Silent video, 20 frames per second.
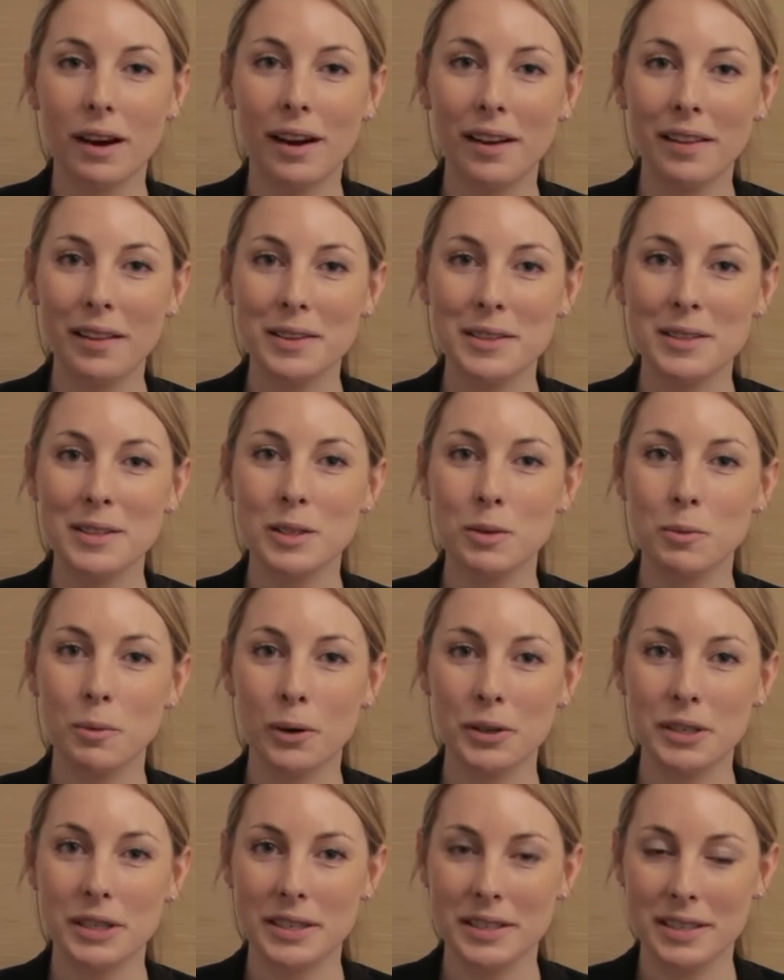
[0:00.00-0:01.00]
Islands to
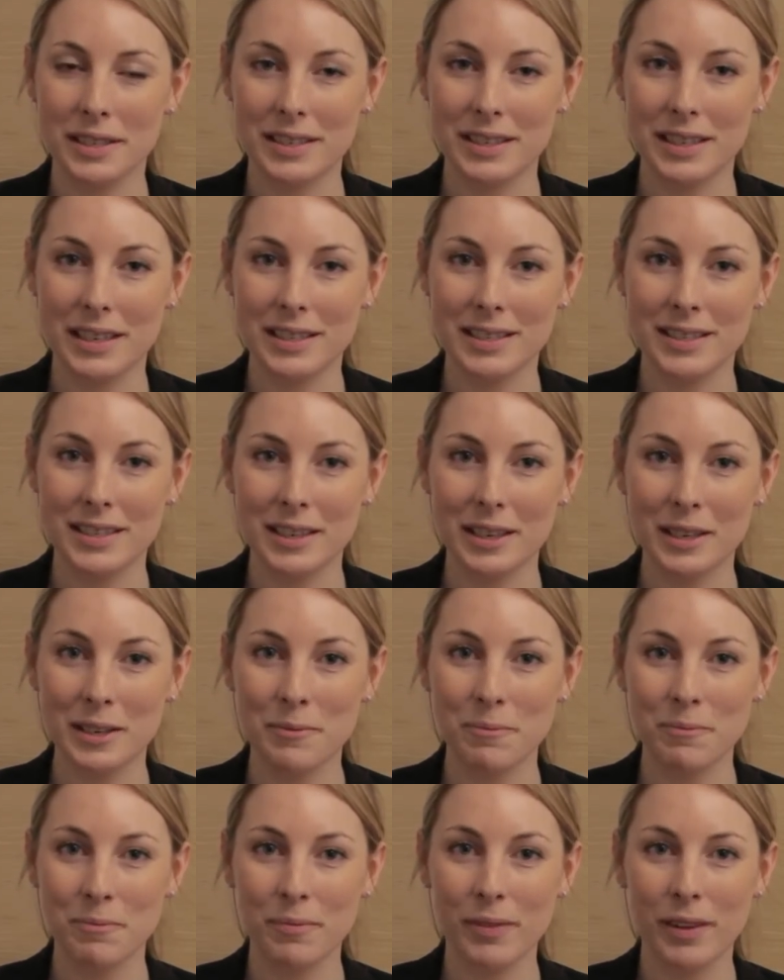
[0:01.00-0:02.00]
Washington, D.C.
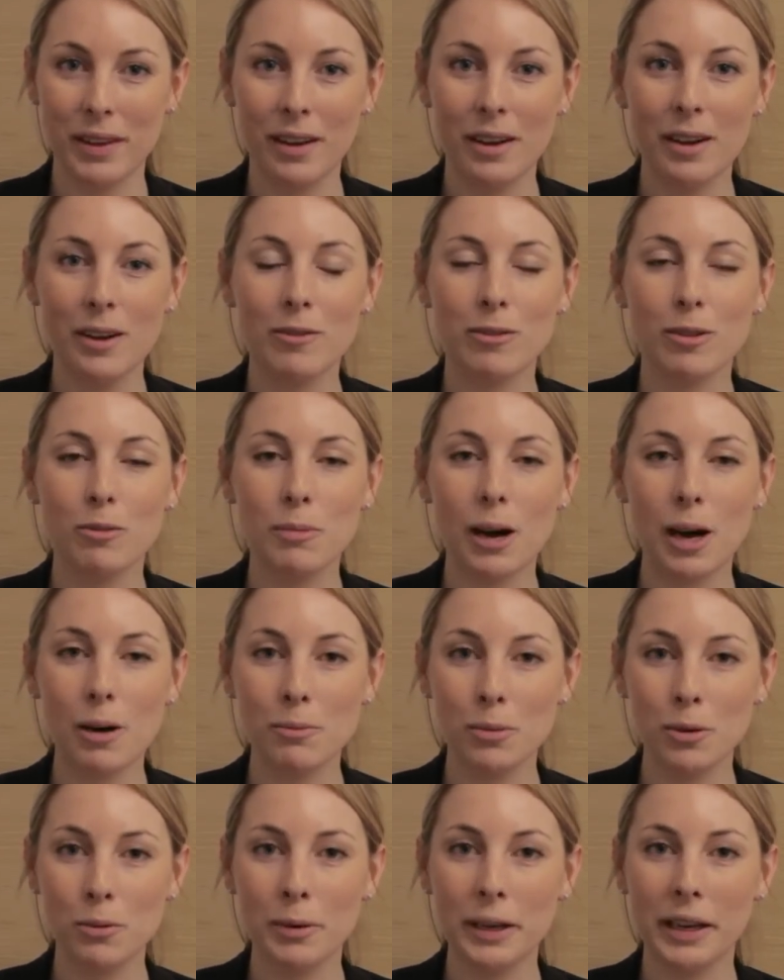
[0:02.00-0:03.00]
From
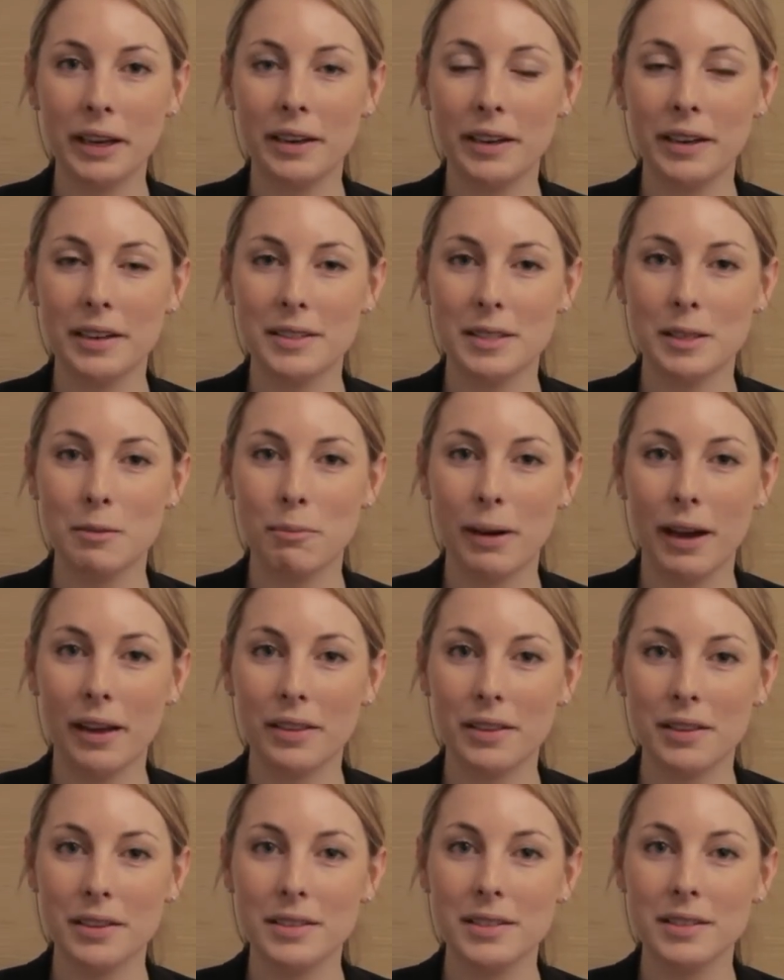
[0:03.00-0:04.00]
humble beginnings in
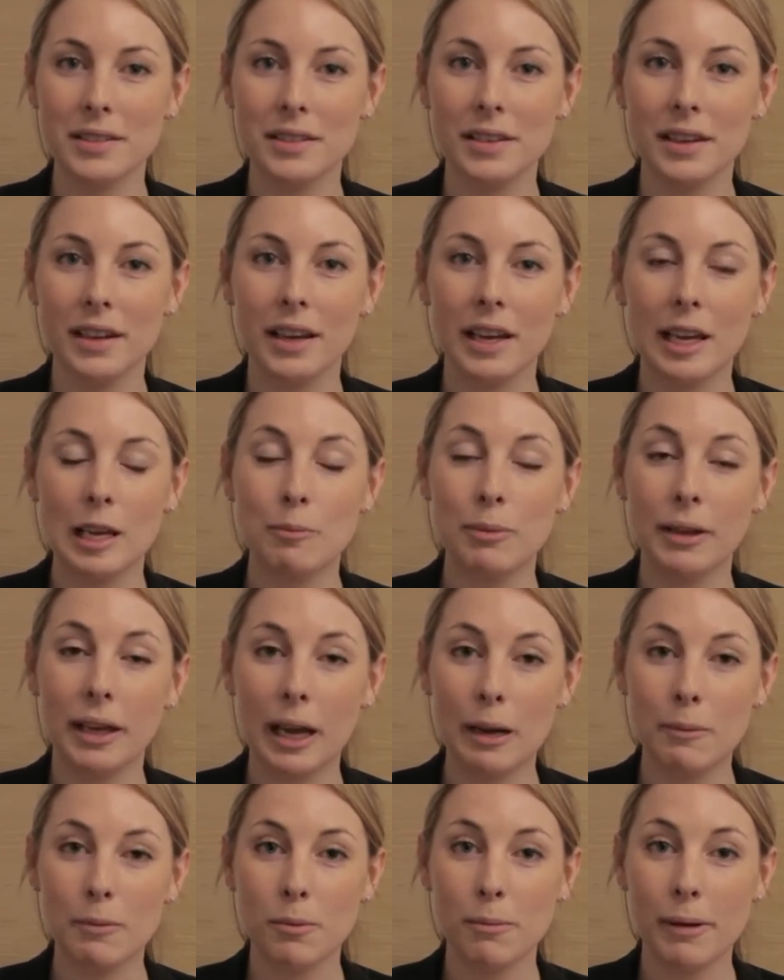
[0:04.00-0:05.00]
Bathurst, he
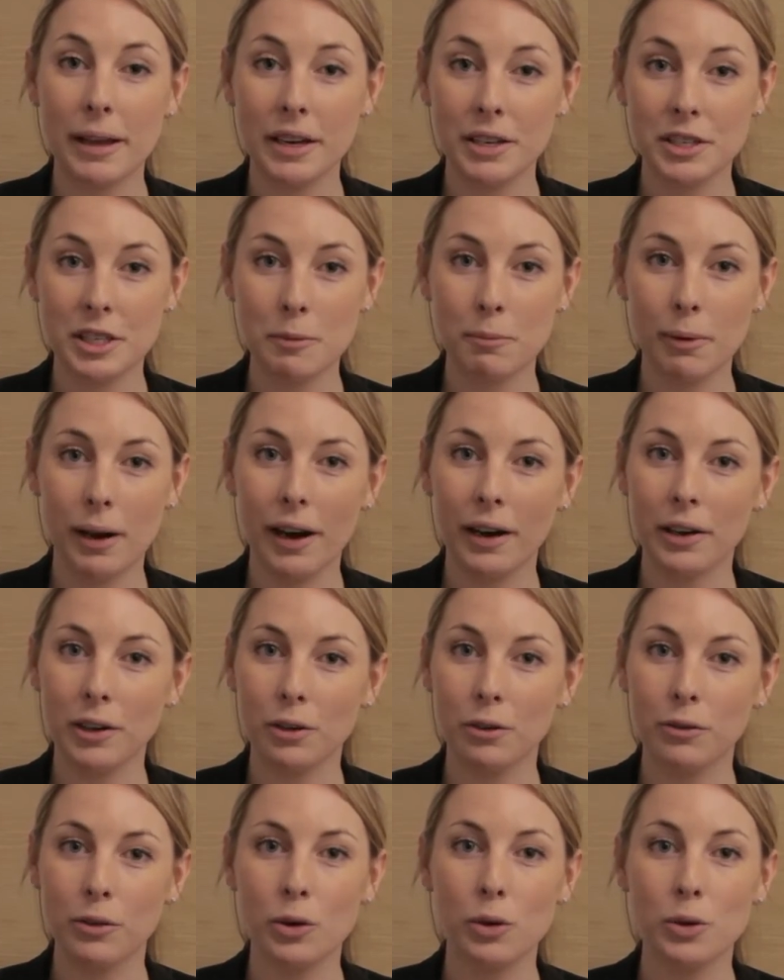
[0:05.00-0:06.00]
became the managing partner
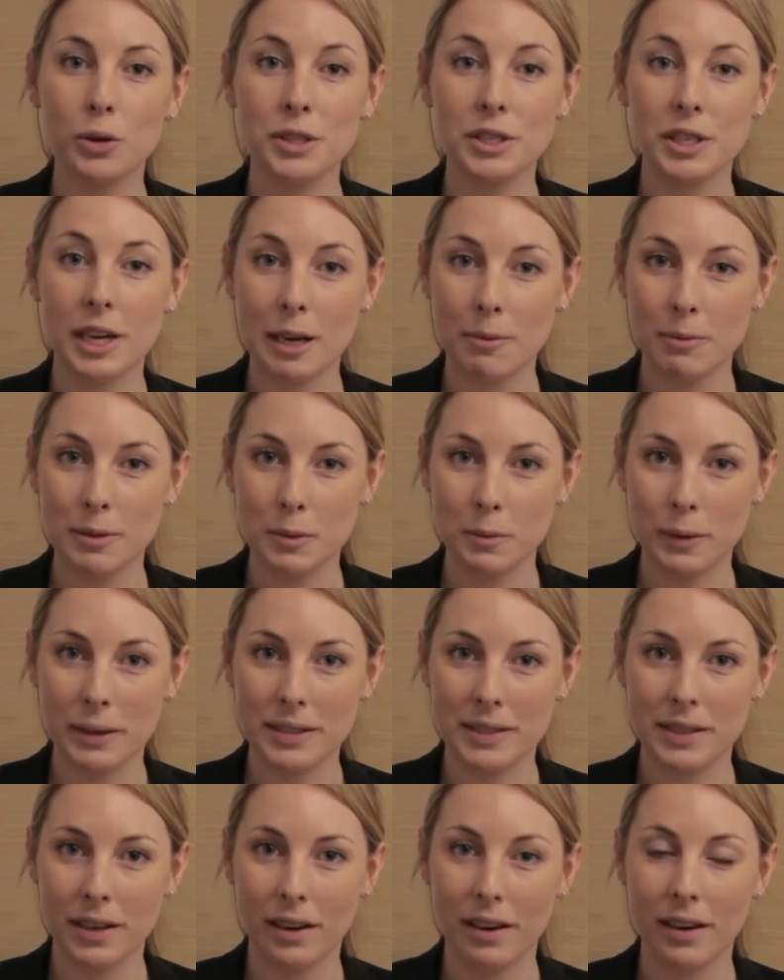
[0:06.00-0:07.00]
of Coors Chambers
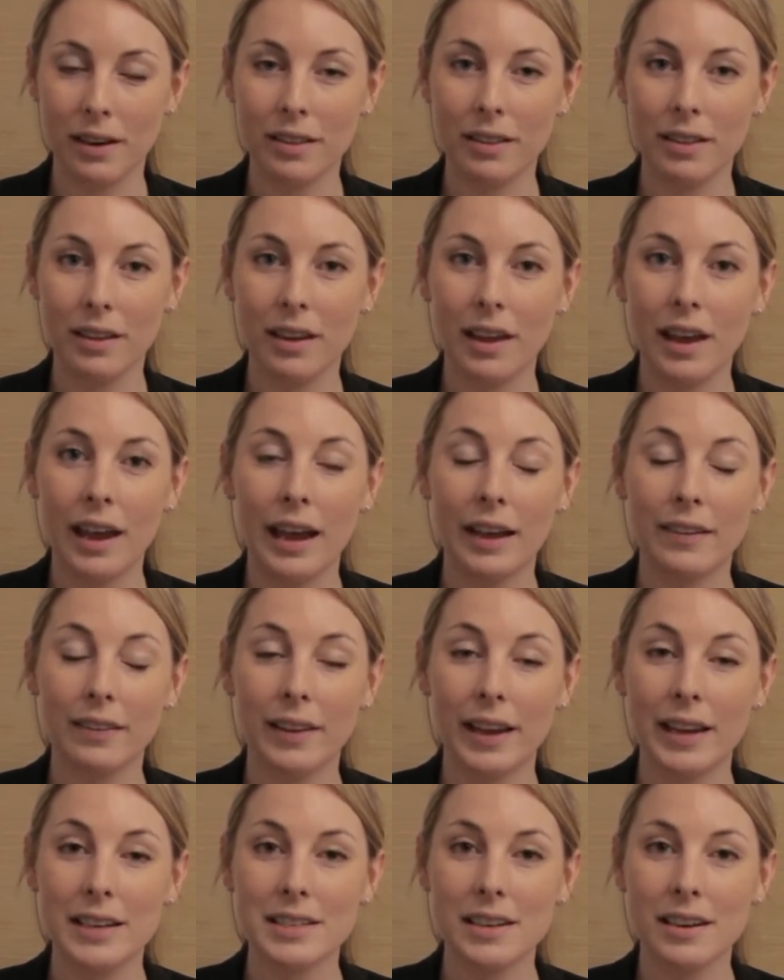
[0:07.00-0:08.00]
Westgarth and
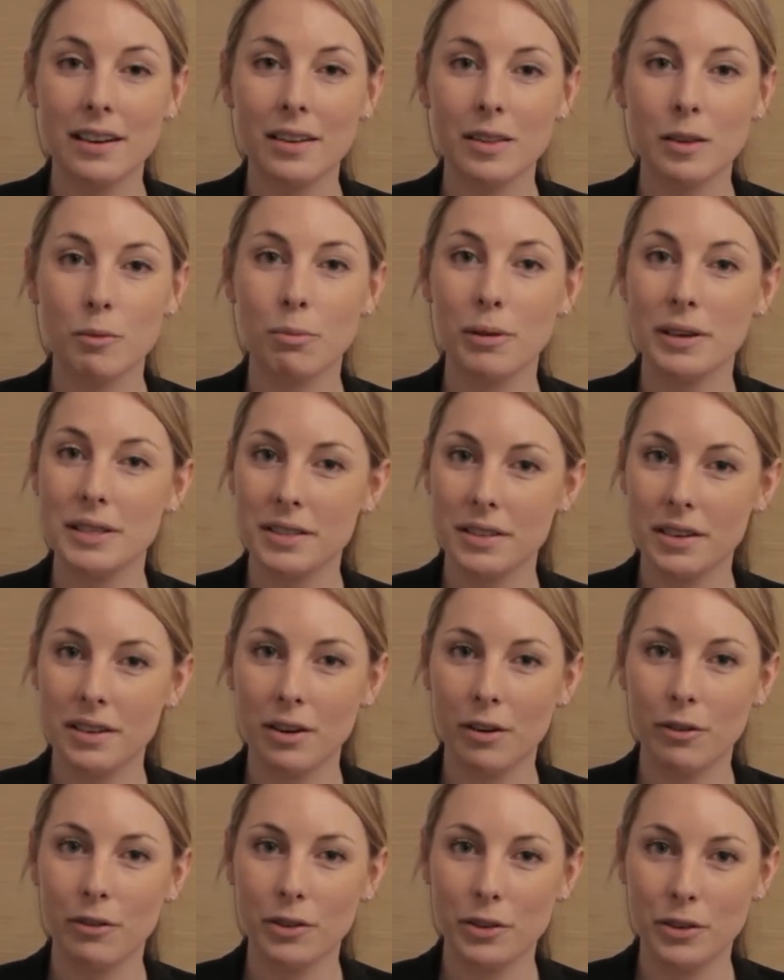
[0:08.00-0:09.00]
later the president
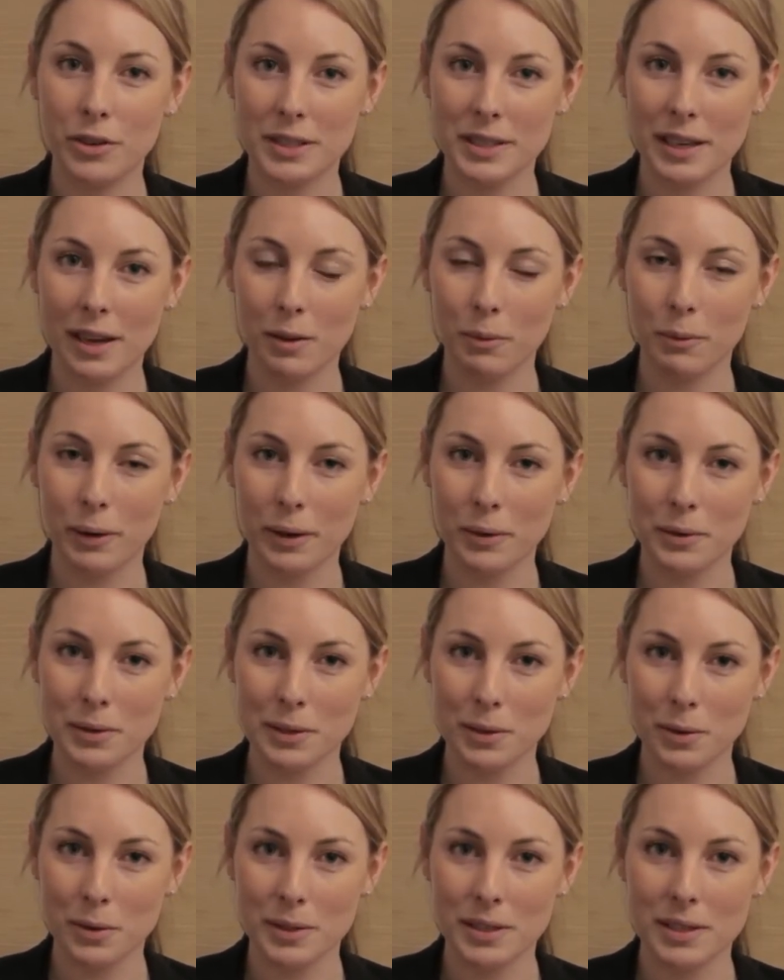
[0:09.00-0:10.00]
of the New South Wales
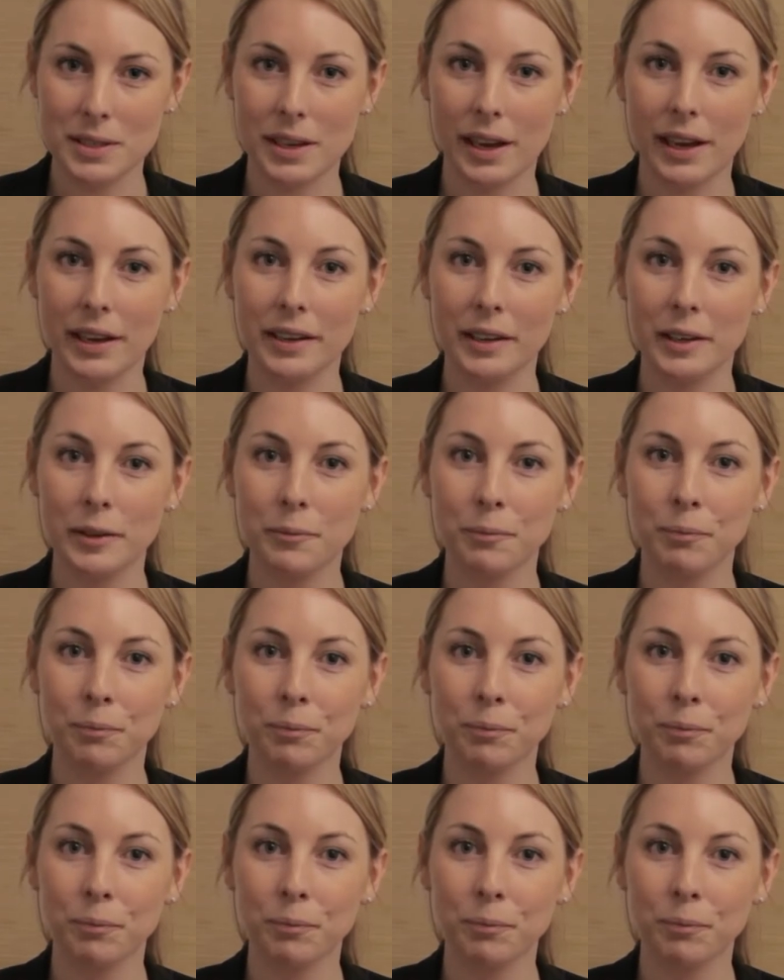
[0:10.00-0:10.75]
Law Society.